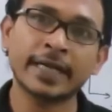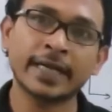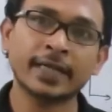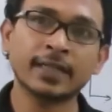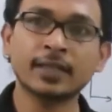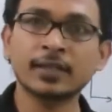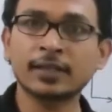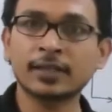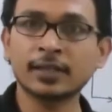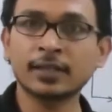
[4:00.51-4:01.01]

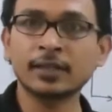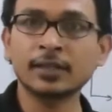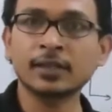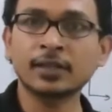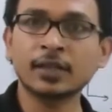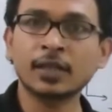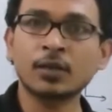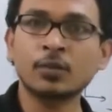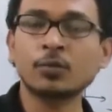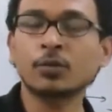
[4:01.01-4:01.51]
take the
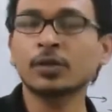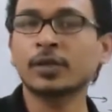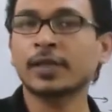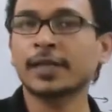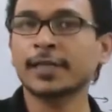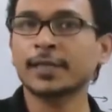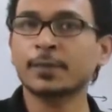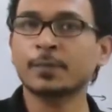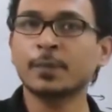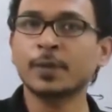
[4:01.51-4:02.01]
decision with
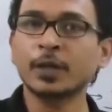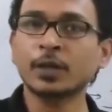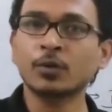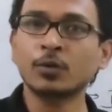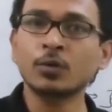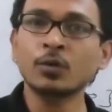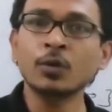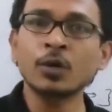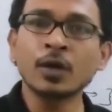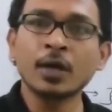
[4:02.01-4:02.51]
respect
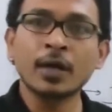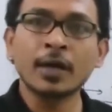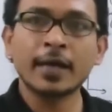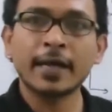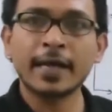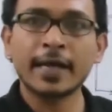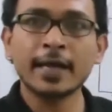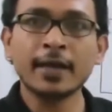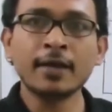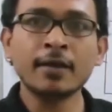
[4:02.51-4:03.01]
to
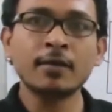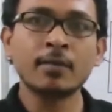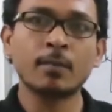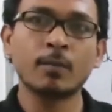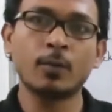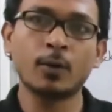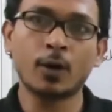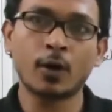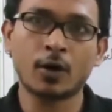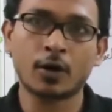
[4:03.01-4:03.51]
a
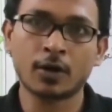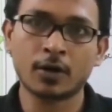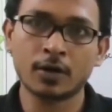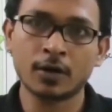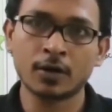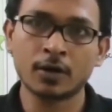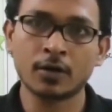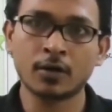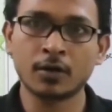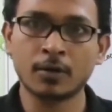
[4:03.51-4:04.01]

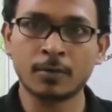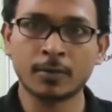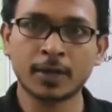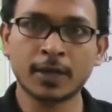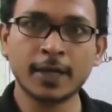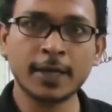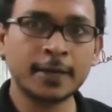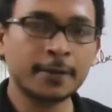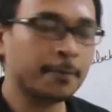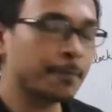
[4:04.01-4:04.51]
block.
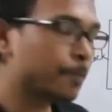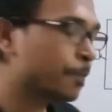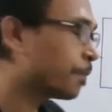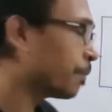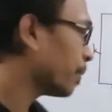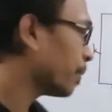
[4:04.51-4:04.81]
Clear?